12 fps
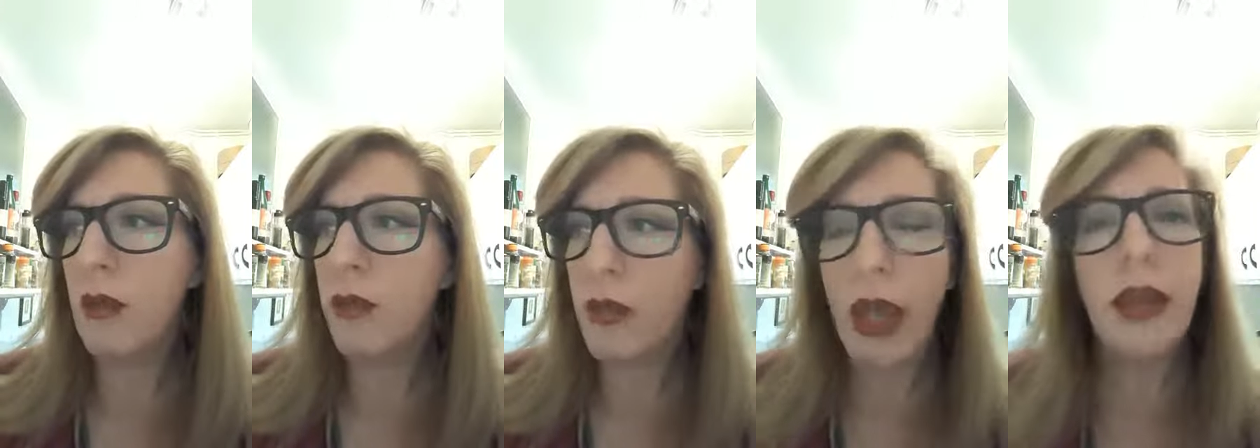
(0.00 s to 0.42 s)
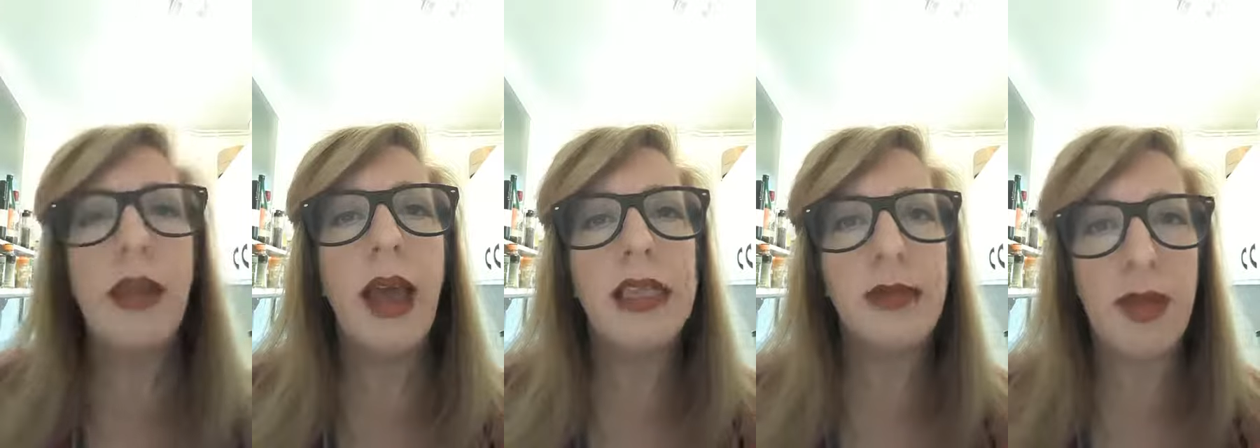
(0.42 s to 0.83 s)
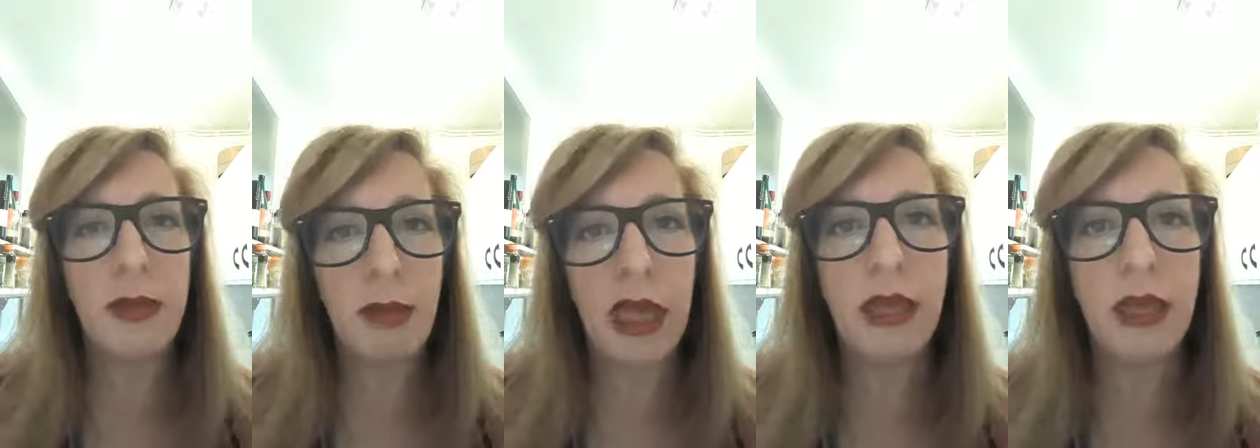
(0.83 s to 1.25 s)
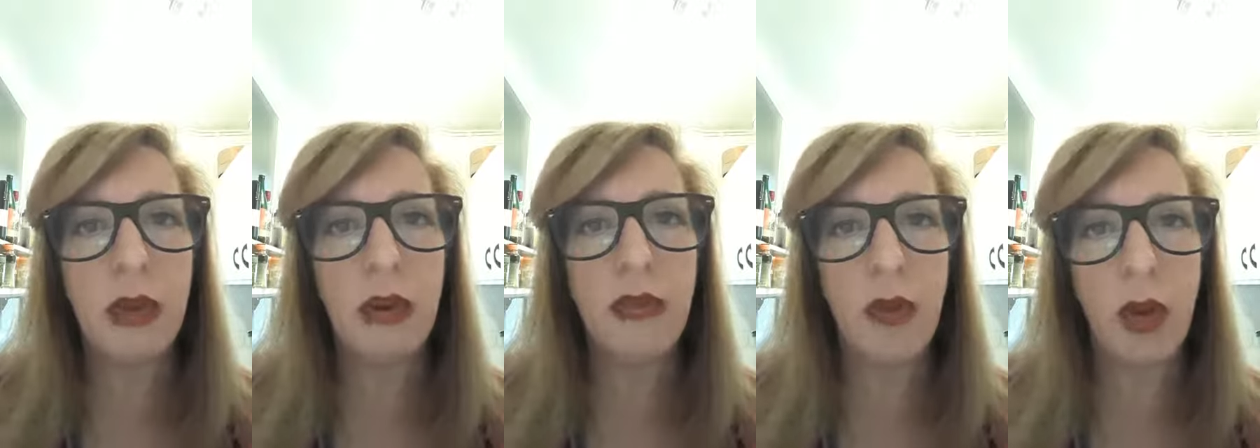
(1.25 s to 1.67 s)
Bread has been made
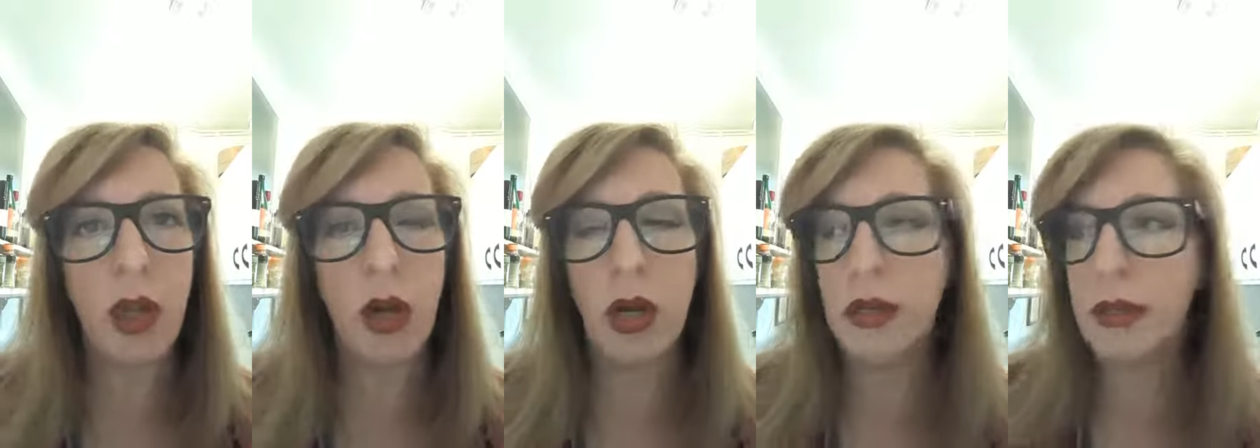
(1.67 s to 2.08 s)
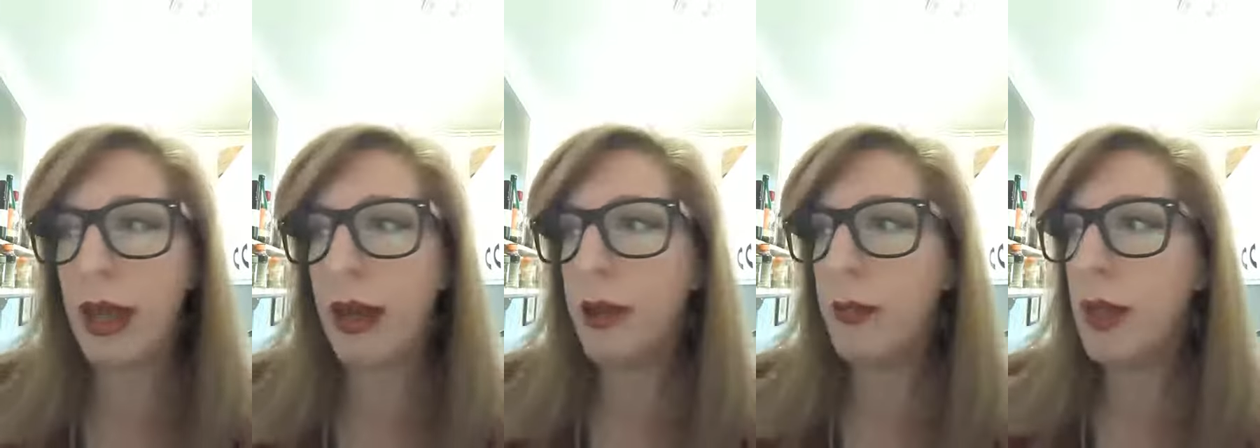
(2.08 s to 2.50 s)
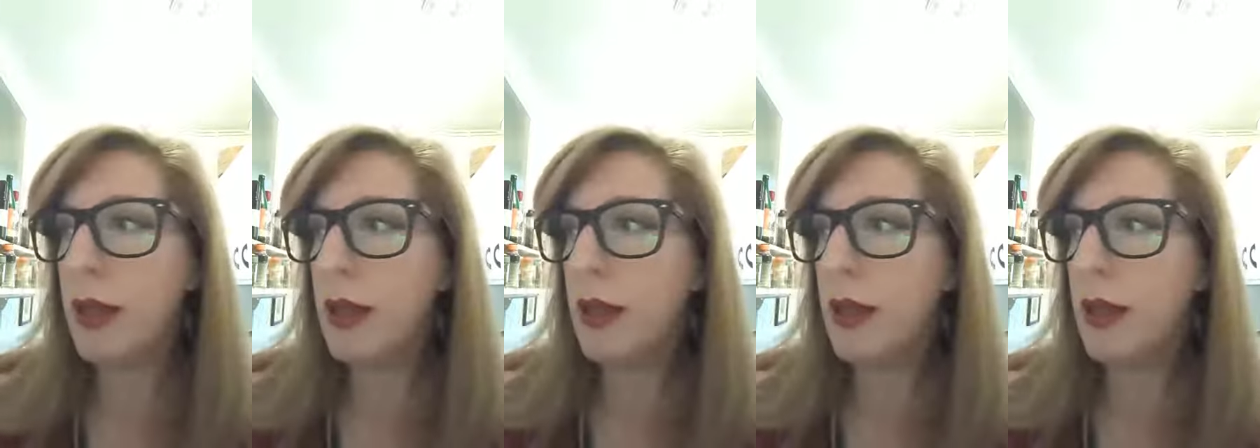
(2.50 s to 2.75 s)
here for a long time.